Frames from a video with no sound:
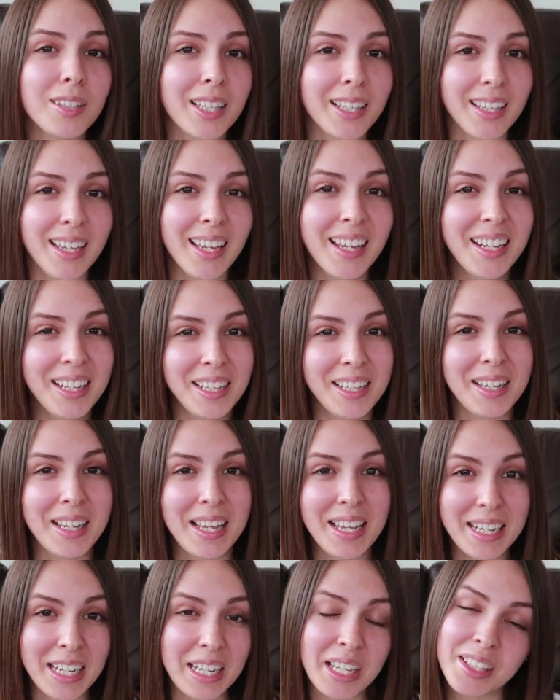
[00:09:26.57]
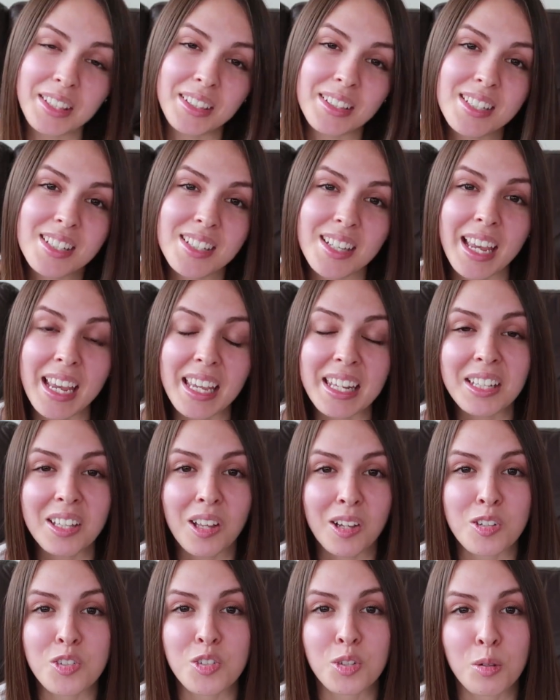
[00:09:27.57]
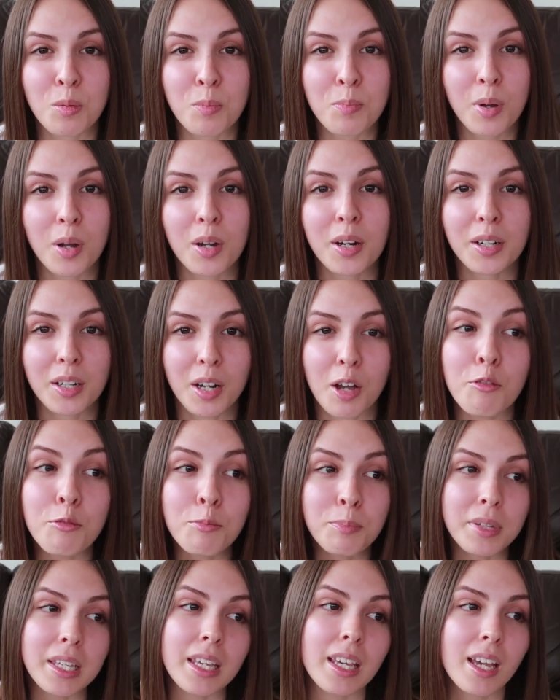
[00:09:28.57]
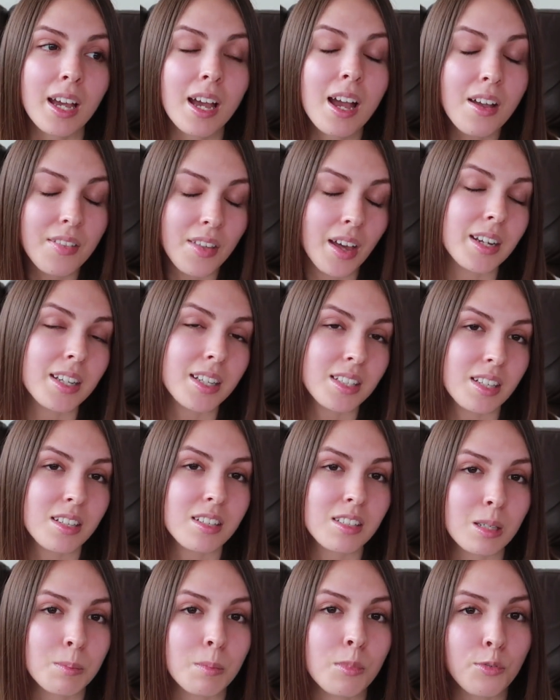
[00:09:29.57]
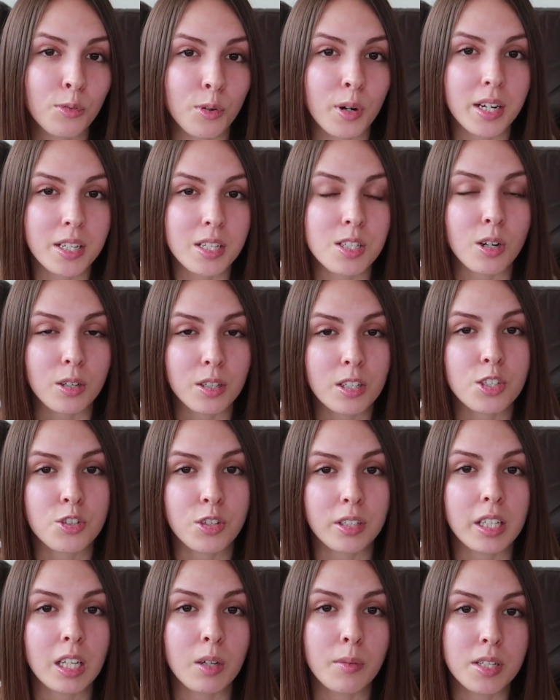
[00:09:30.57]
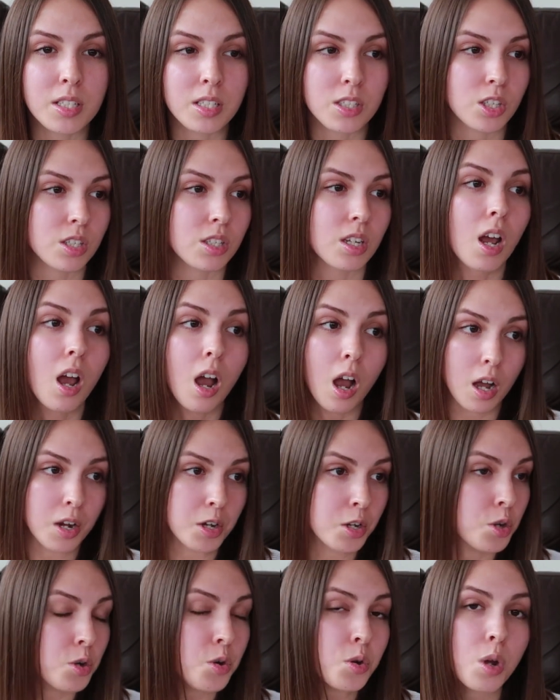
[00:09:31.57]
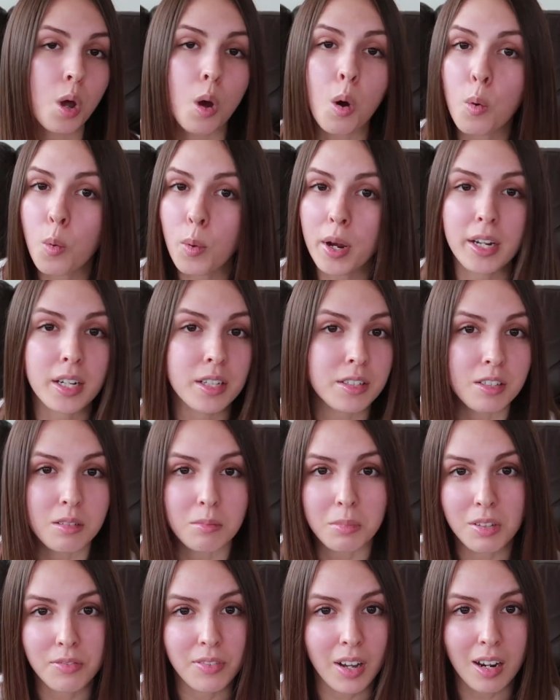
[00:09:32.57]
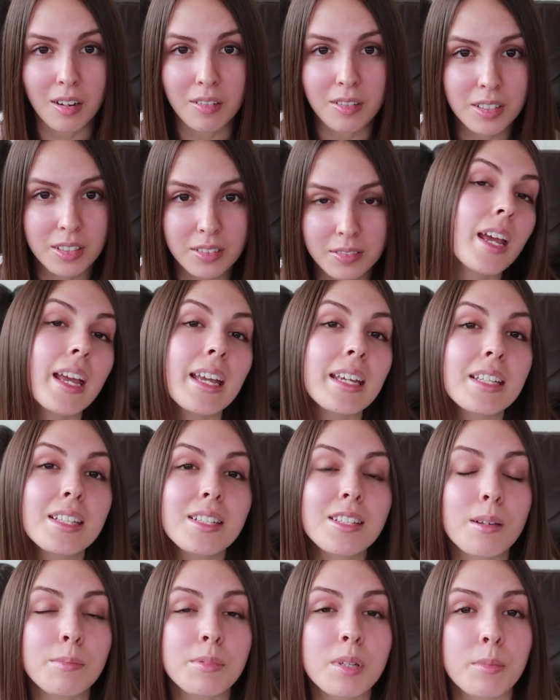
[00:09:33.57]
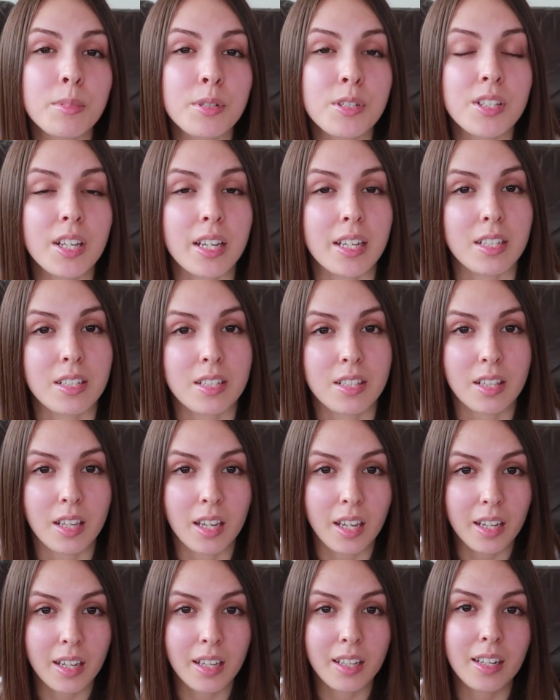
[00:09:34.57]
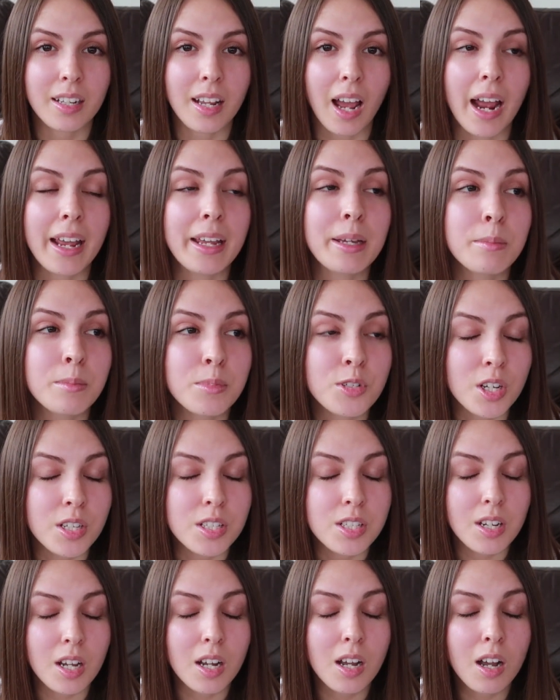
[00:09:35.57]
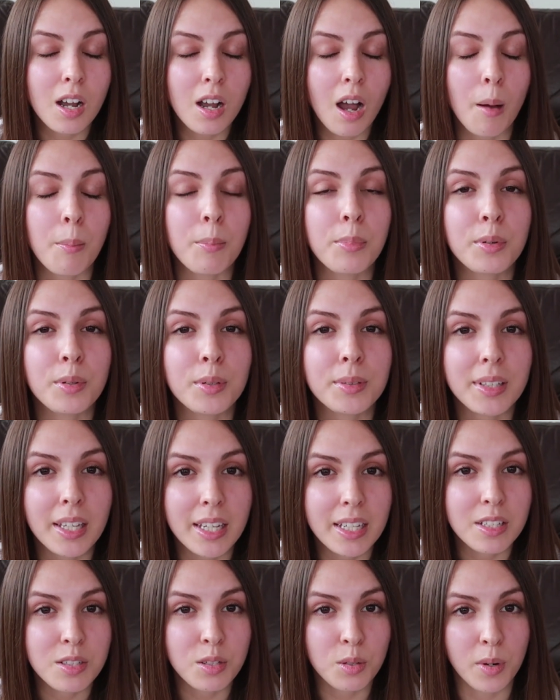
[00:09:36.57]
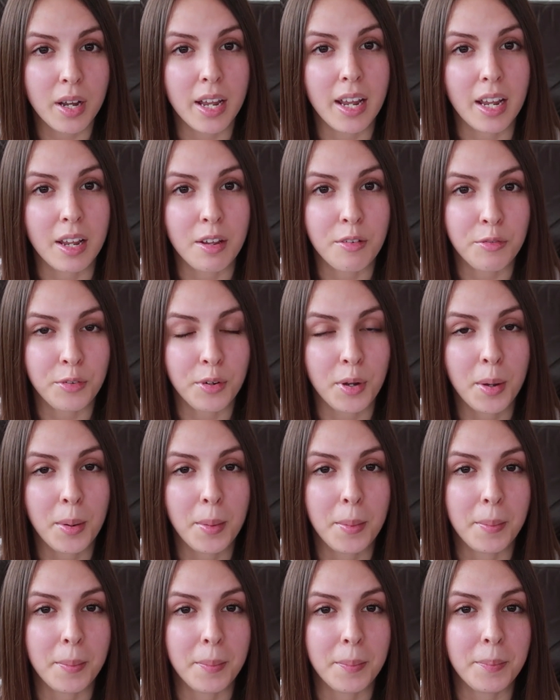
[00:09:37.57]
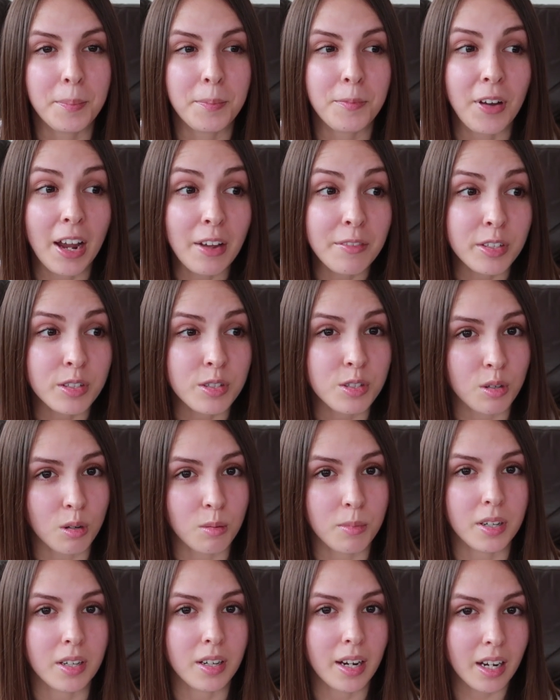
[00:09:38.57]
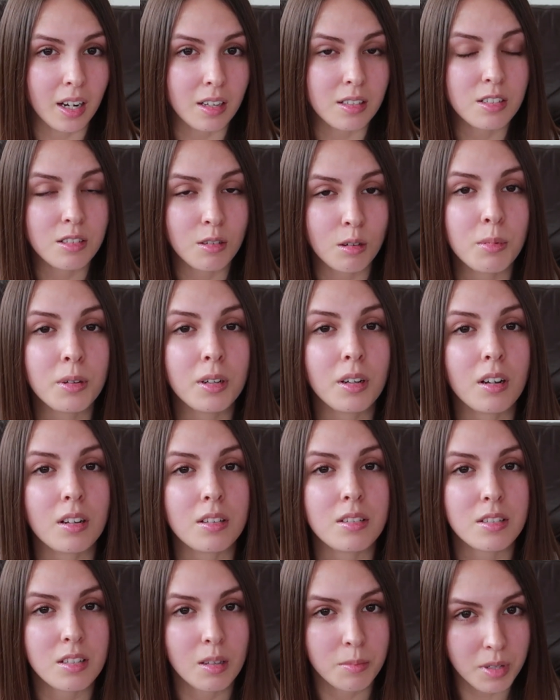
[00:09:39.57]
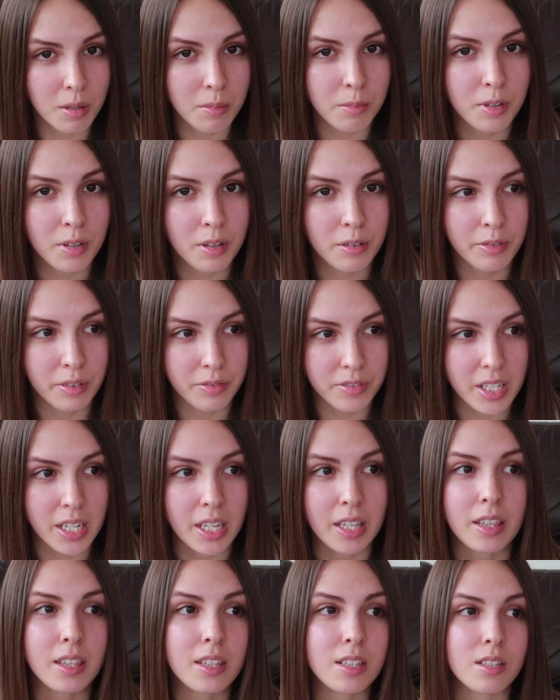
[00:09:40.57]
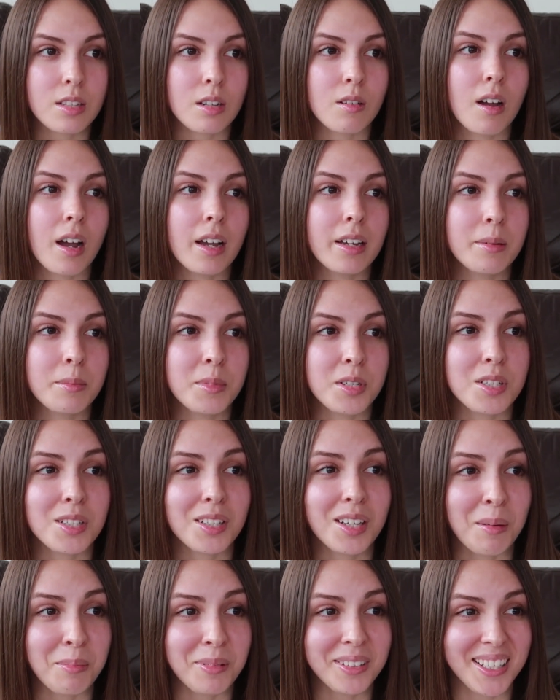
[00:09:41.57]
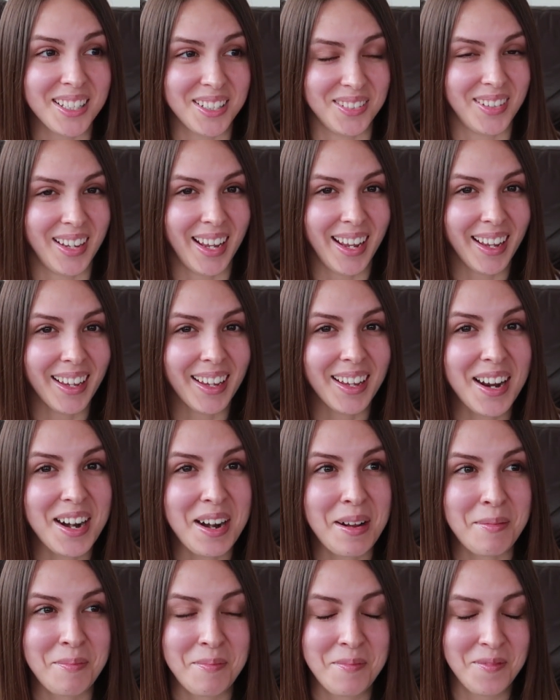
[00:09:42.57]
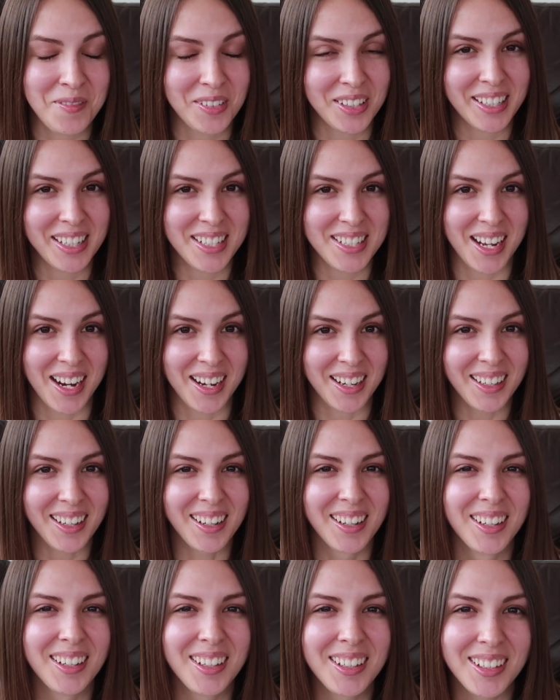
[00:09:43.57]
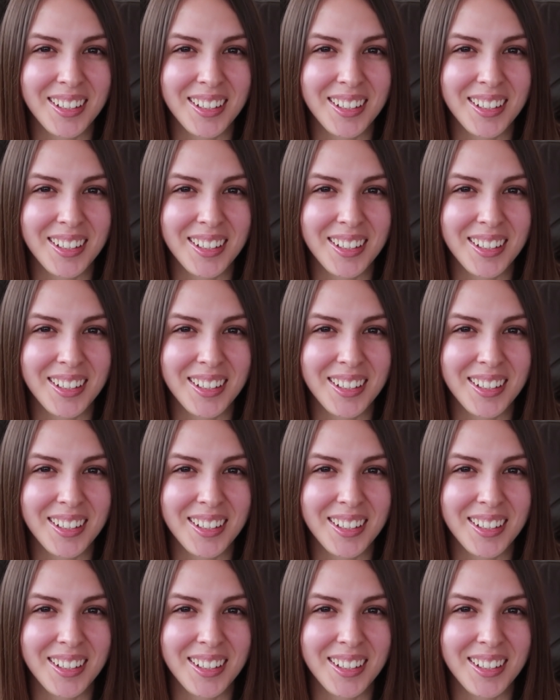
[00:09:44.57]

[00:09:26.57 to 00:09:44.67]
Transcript: Like, any sane, logical part of me that existed before I started drinking was just nowhere to be found. Today is September 6th, and I am just a couple days away from 5 years sober. I got sober on September 15th, so I am just a couple days away, and I'm really excited.